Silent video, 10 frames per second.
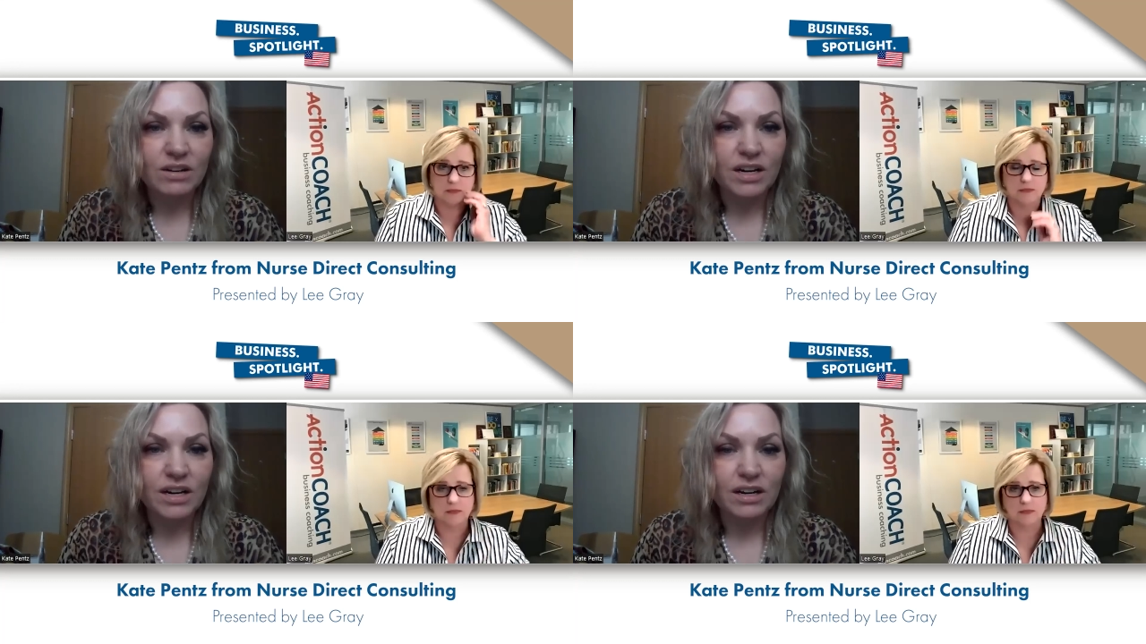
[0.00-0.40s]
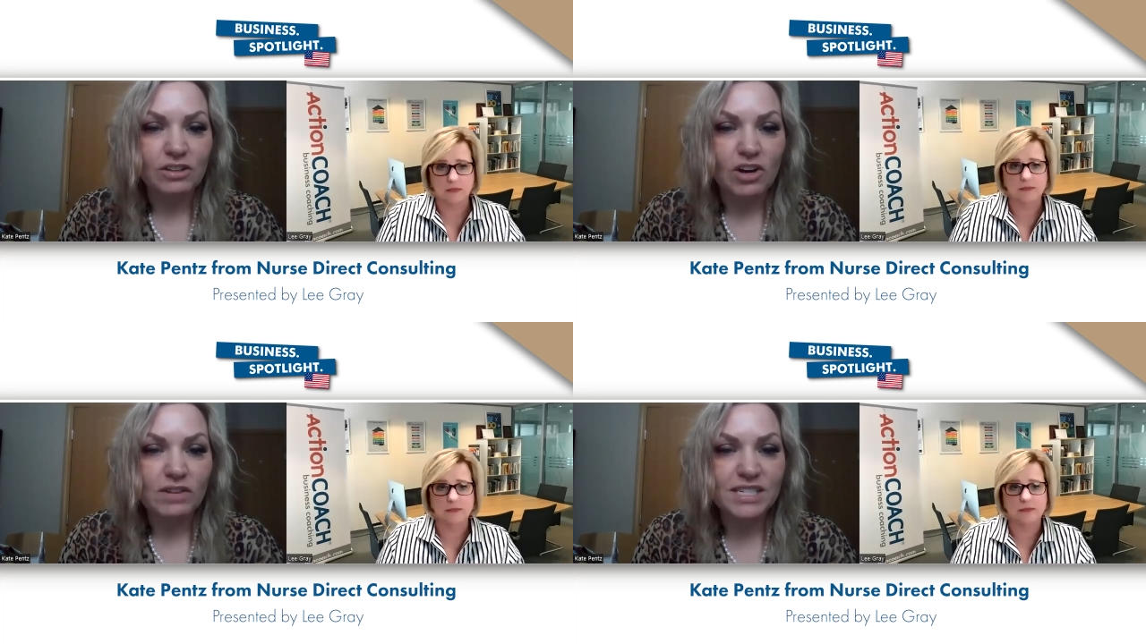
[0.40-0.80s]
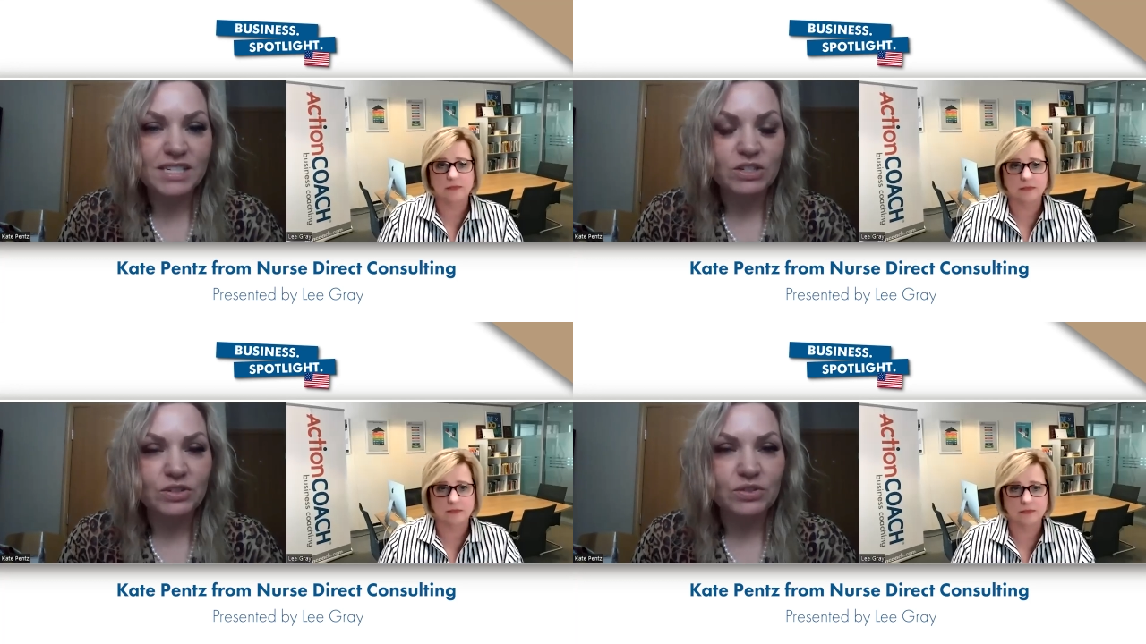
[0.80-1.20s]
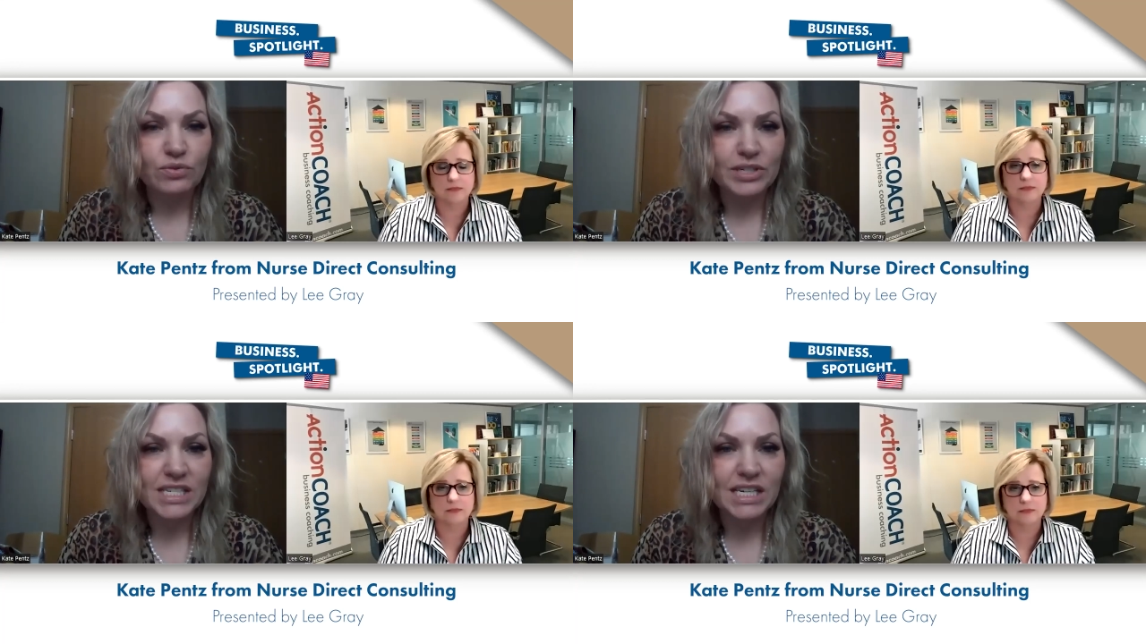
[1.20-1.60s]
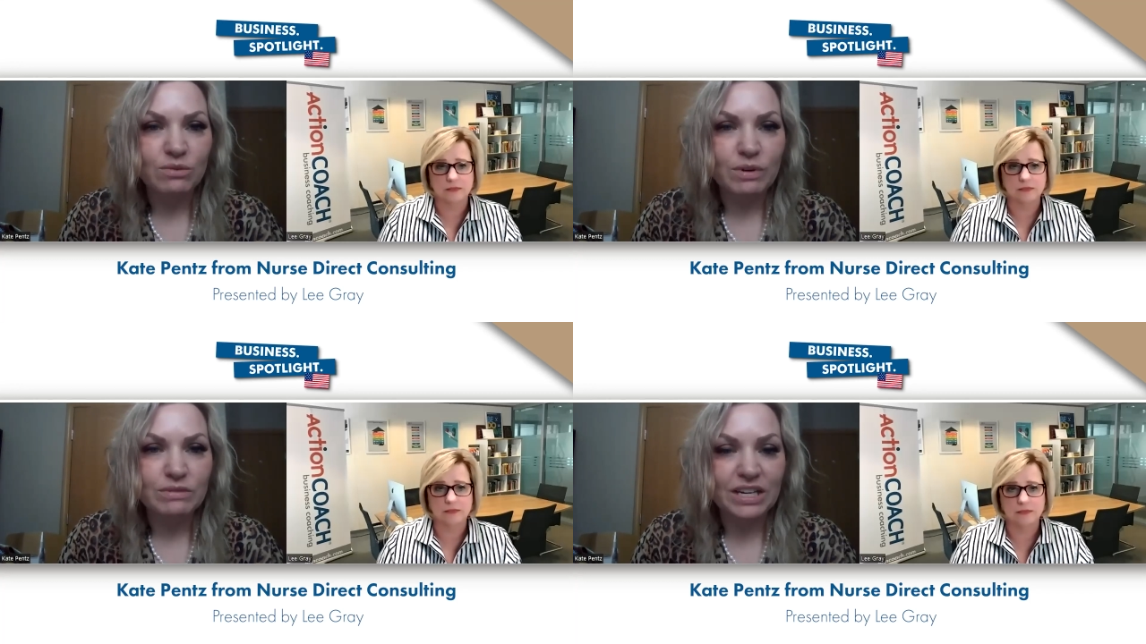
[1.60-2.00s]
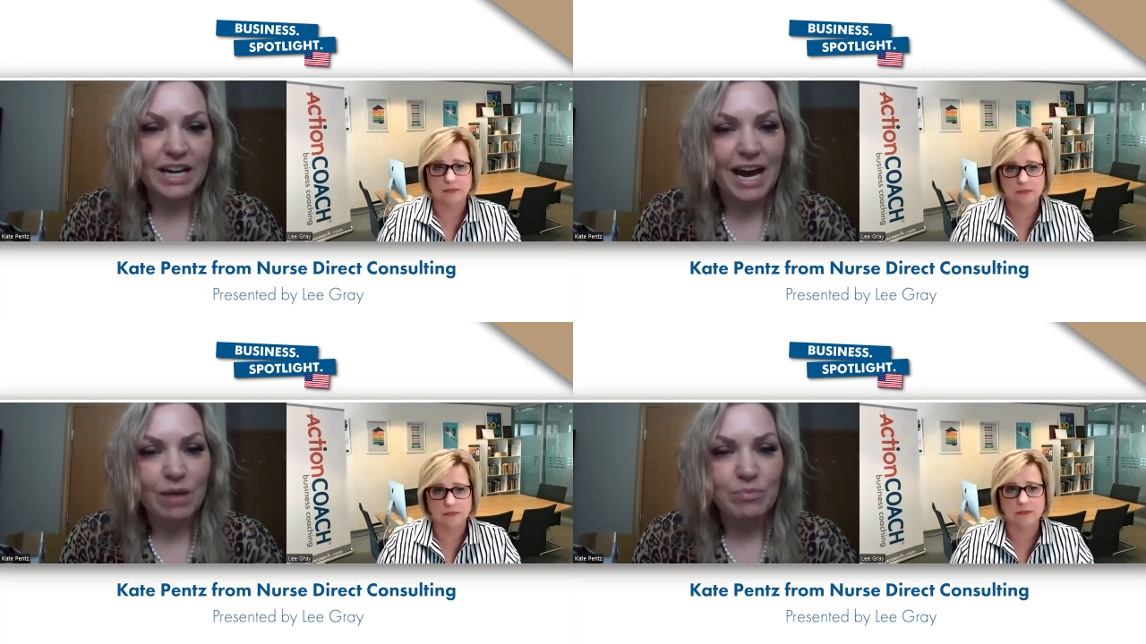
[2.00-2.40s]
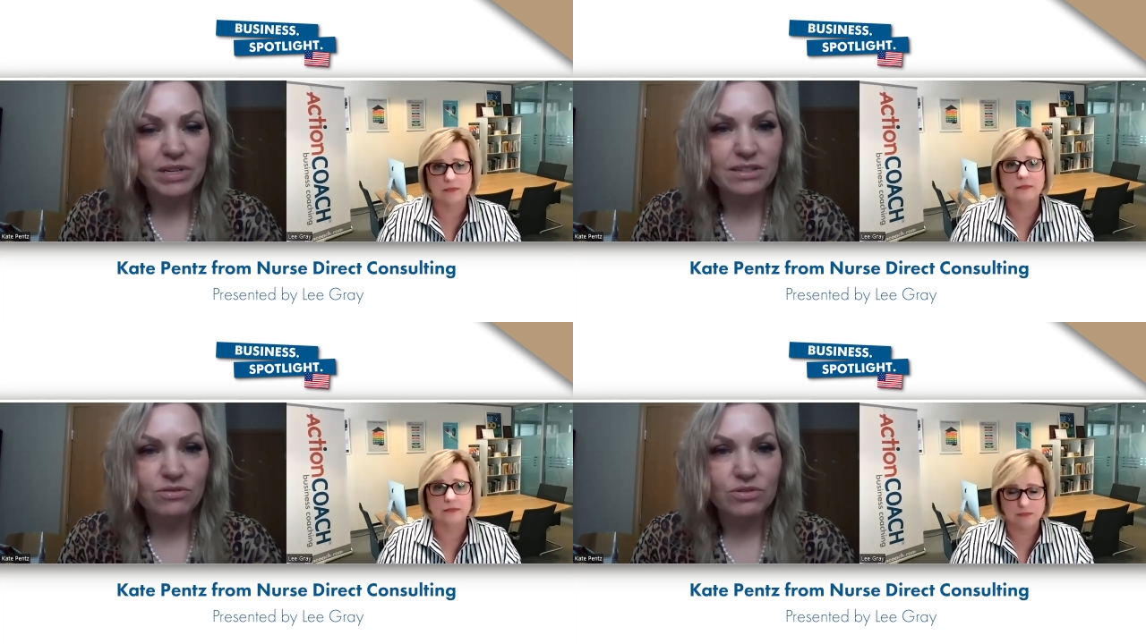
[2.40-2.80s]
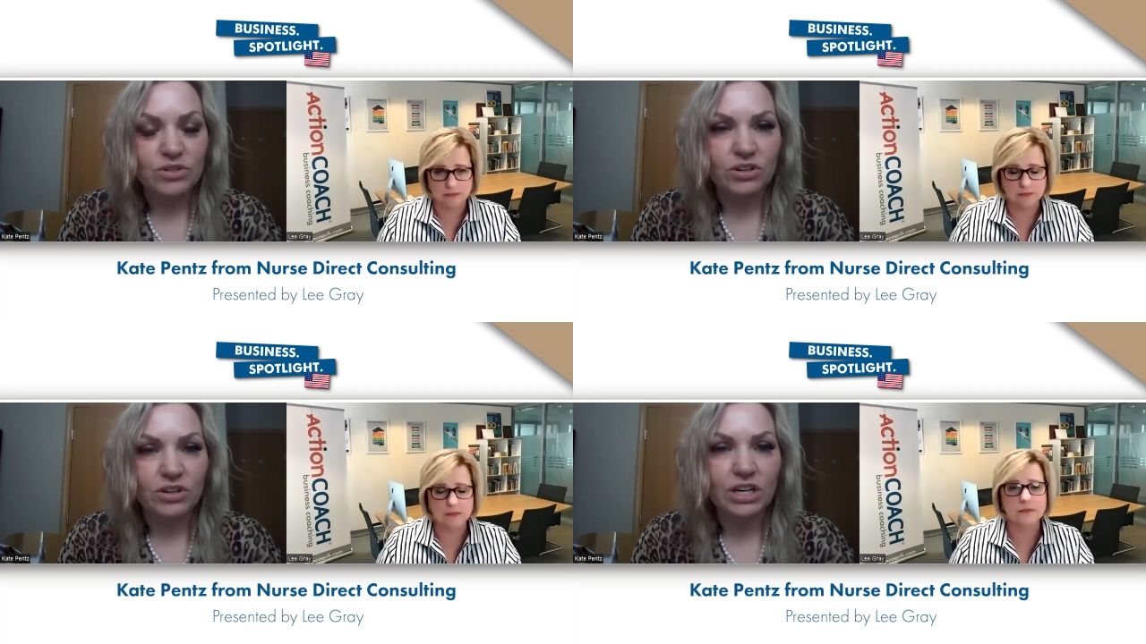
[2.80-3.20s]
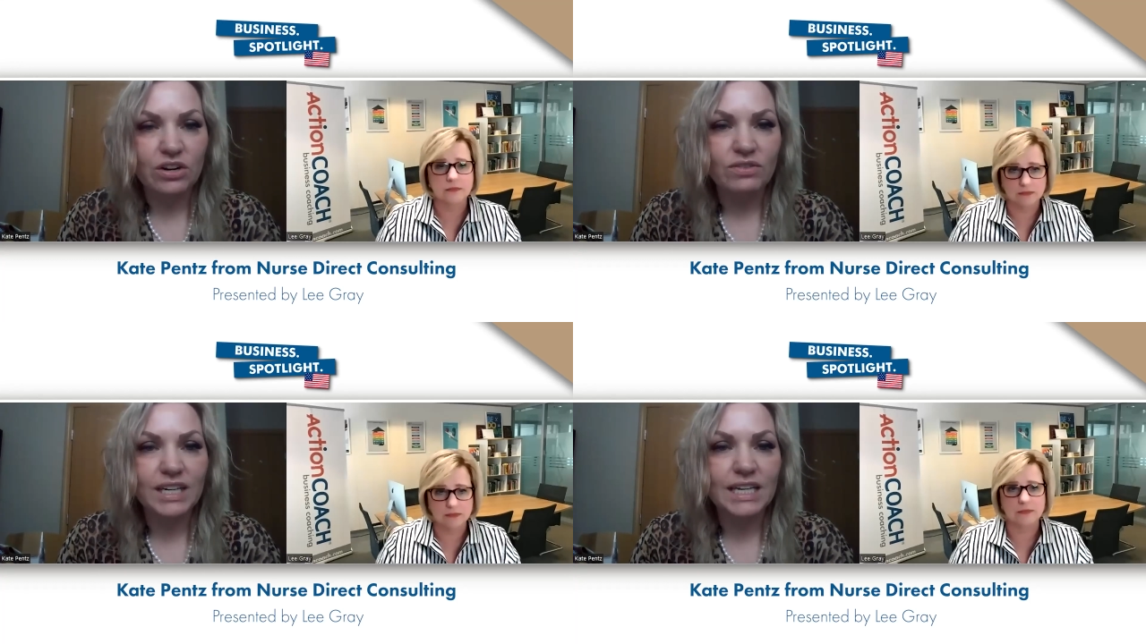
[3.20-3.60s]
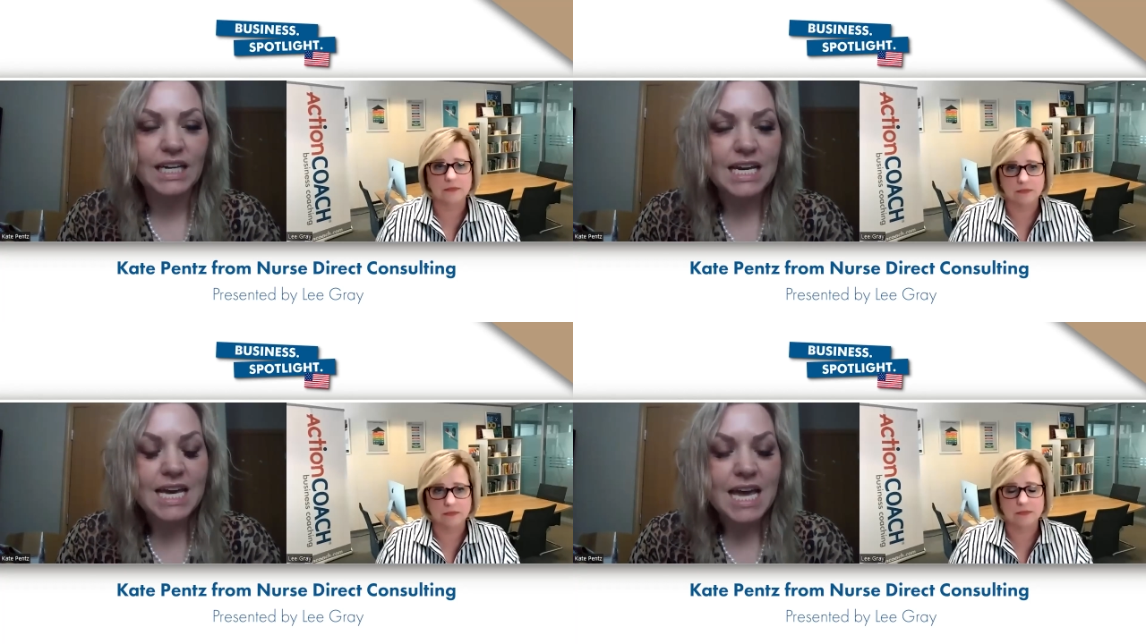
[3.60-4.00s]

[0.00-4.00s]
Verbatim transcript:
Speaker 1: uh, a lot of us couldn't foresee what was going to happen during COVID.